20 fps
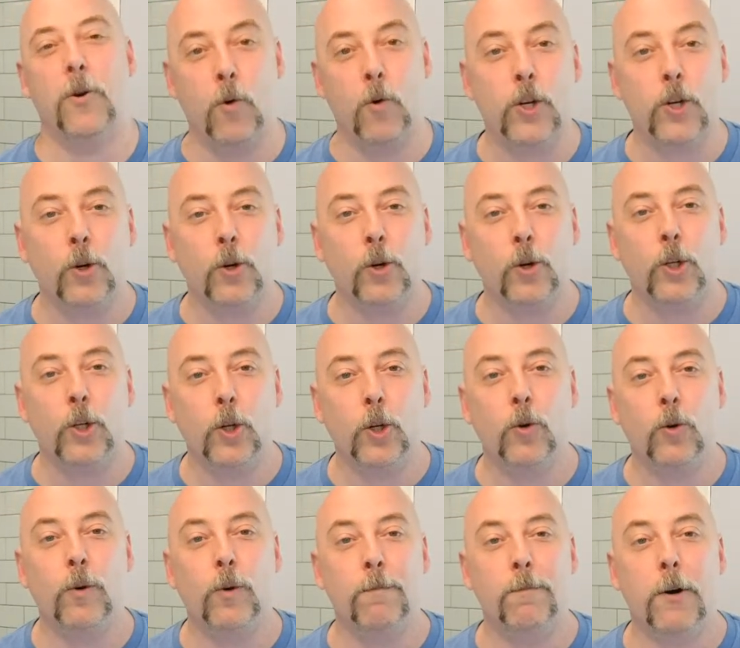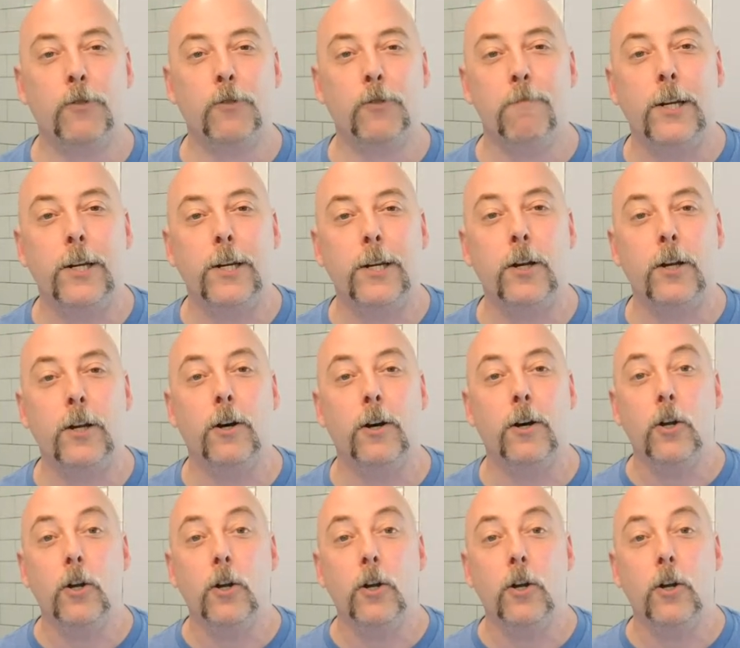you gonna do when Muzzmania